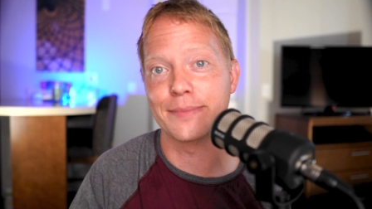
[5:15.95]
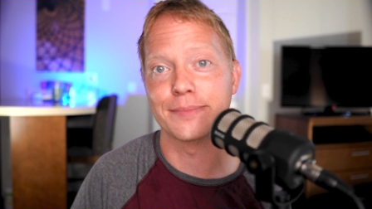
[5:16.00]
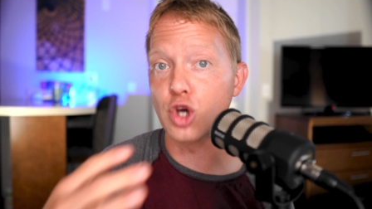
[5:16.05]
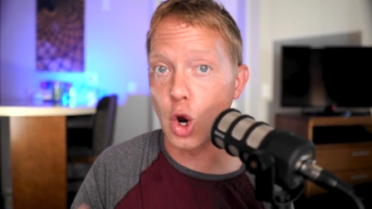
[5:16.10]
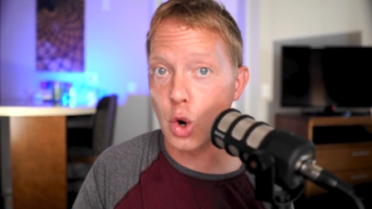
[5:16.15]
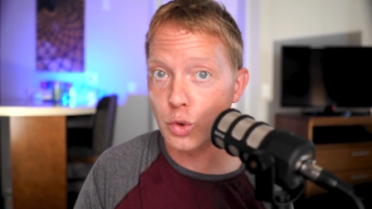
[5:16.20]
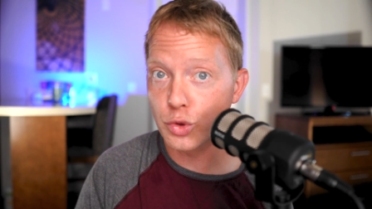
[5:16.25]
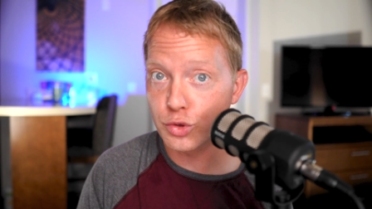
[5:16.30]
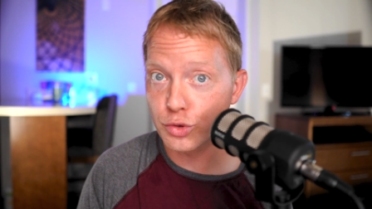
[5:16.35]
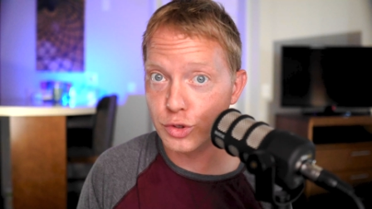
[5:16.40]

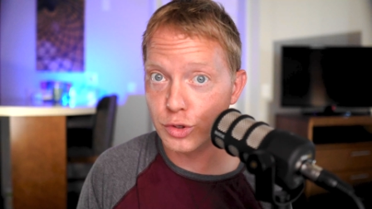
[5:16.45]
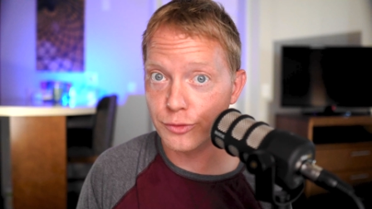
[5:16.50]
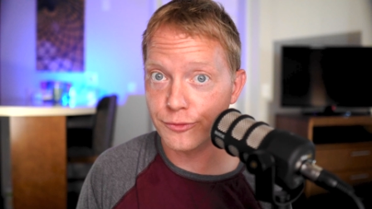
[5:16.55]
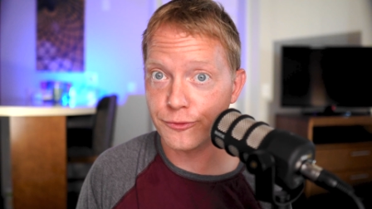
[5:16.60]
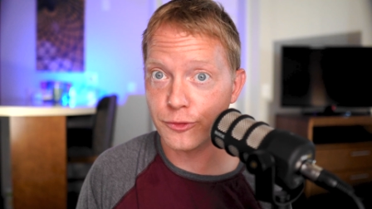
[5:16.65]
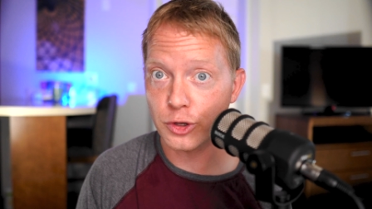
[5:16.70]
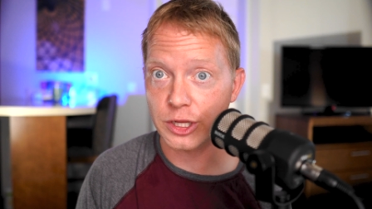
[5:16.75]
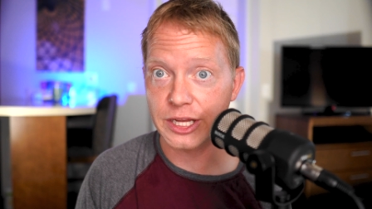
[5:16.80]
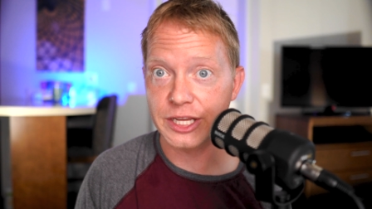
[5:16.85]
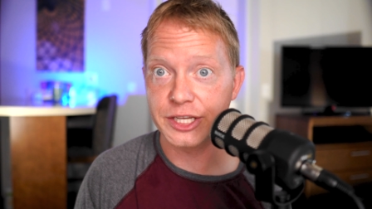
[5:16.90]
Go through your
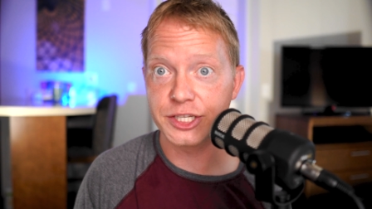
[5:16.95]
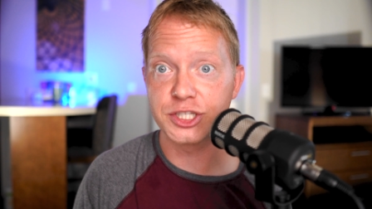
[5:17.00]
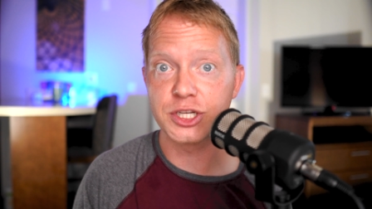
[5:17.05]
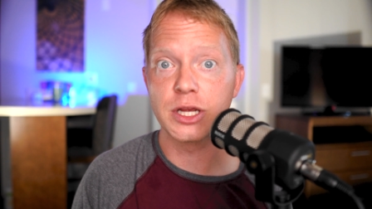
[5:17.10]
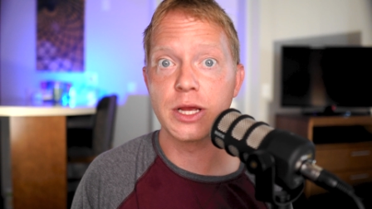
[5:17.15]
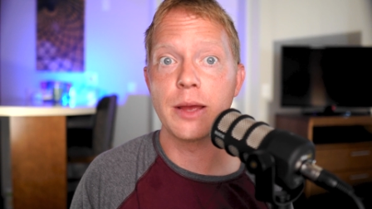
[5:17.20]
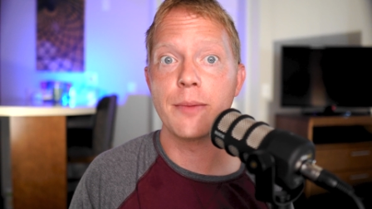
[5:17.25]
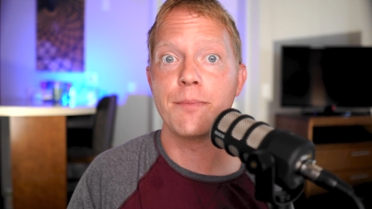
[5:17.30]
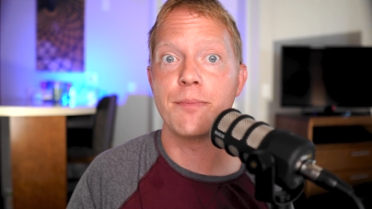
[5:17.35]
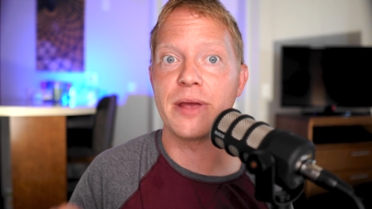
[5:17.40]
footage,
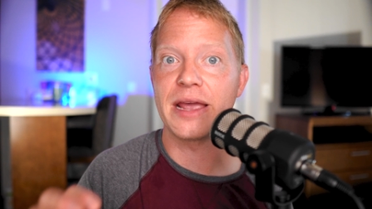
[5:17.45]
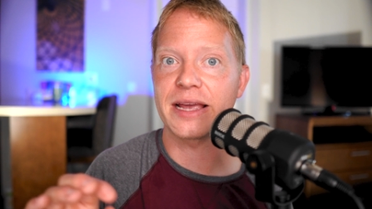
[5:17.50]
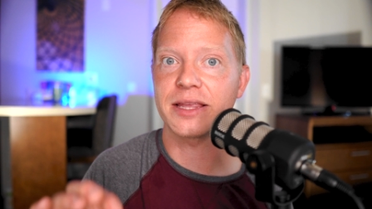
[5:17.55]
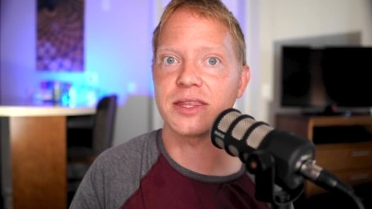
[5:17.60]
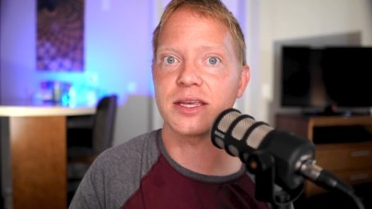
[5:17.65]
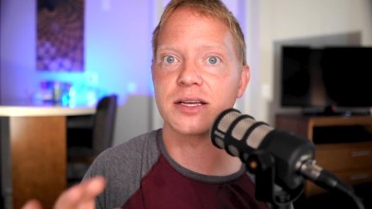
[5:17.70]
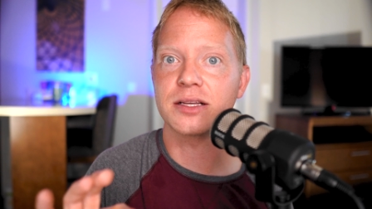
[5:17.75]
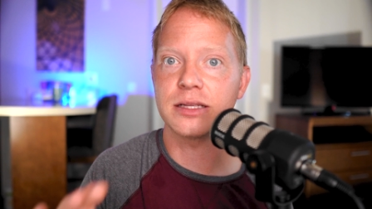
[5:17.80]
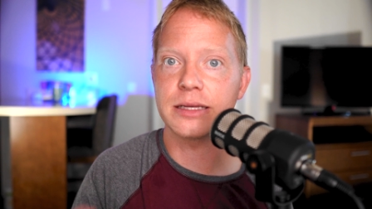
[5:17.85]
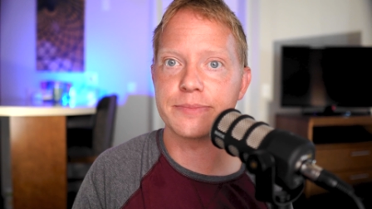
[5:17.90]
pick
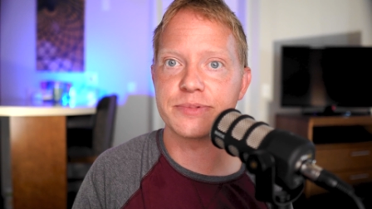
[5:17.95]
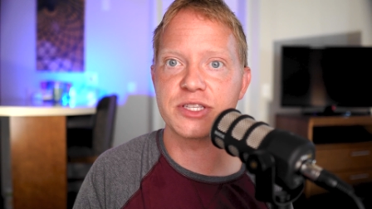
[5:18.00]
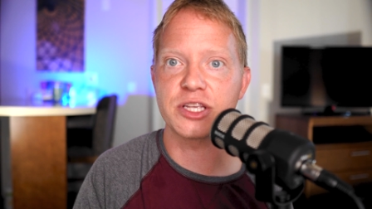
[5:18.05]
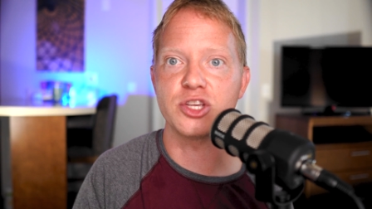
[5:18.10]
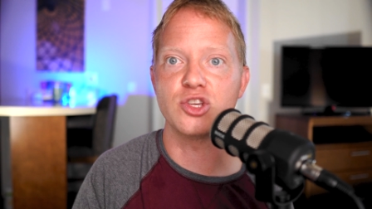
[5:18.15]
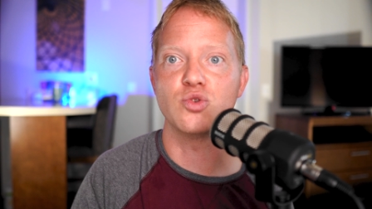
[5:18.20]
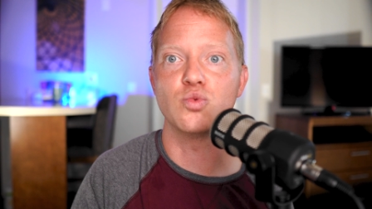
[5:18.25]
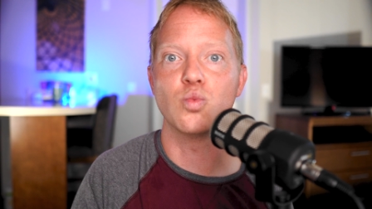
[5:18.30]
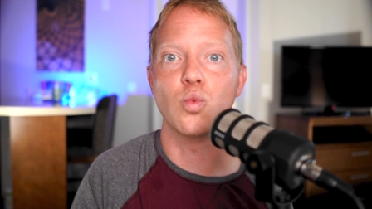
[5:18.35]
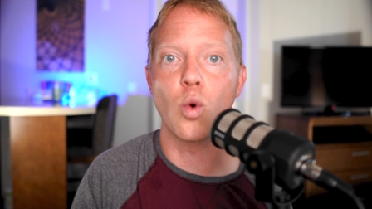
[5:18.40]
the clips that
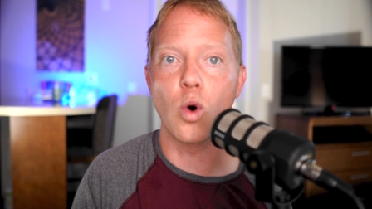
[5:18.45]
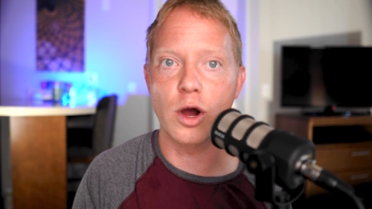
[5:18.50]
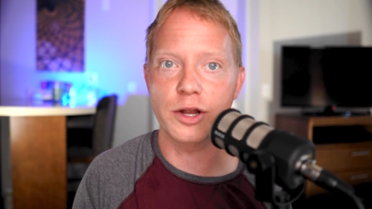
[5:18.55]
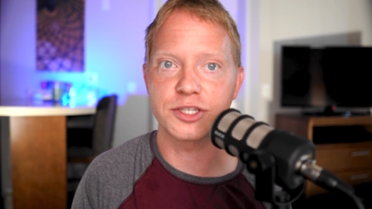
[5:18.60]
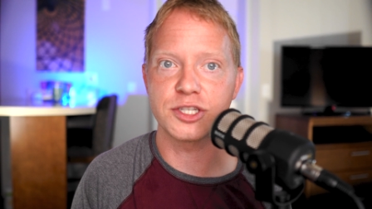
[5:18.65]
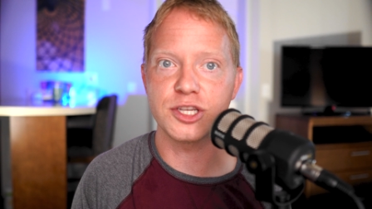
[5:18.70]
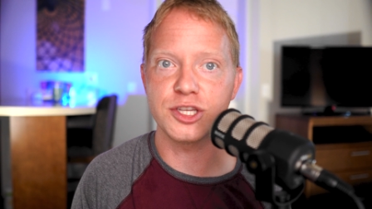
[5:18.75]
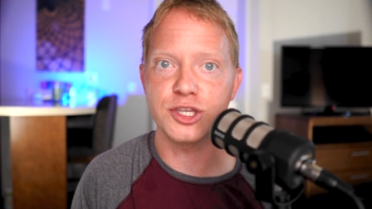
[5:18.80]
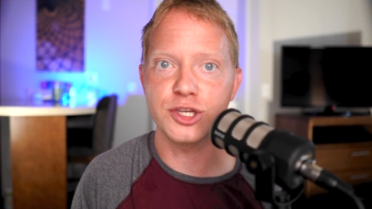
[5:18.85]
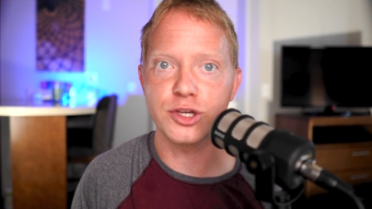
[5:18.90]
you want
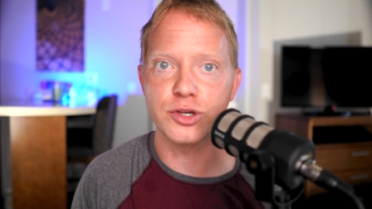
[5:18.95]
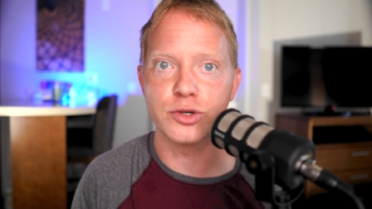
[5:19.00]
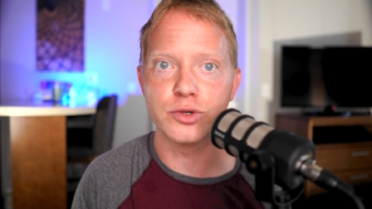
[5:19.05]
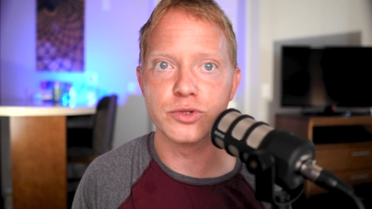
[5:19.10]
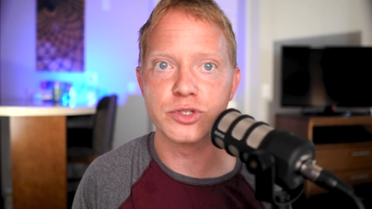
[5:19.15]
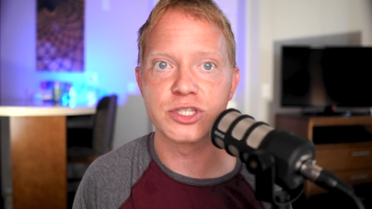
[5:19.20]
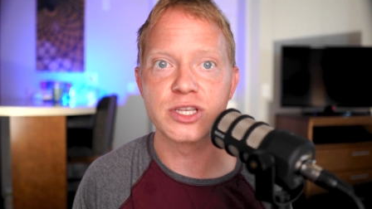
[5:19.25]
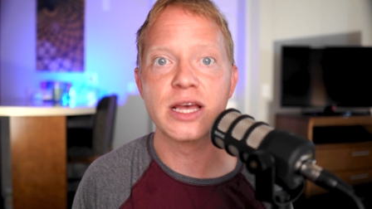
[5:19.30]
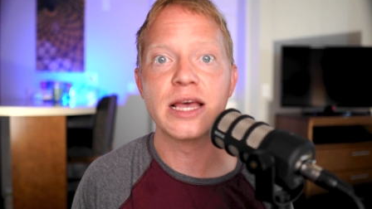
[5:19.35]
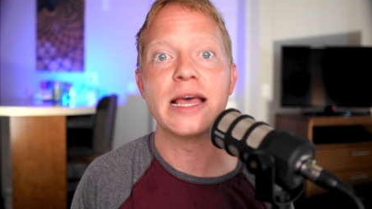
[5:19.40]
to
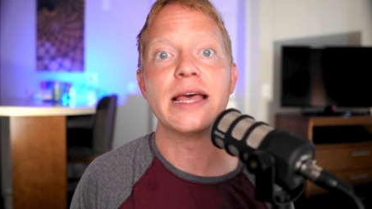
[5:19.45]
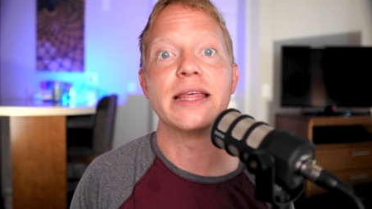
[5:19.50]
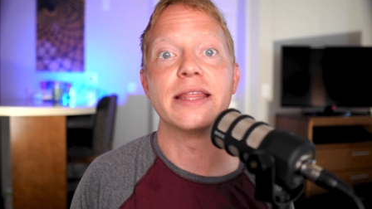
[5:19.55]
use,